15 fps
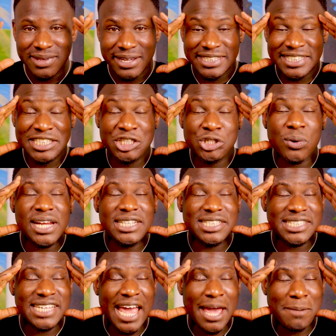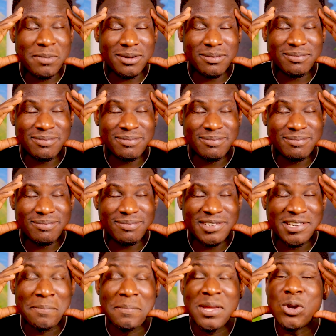situations happen
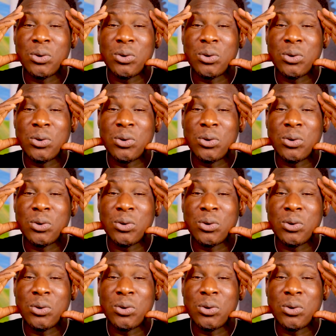to me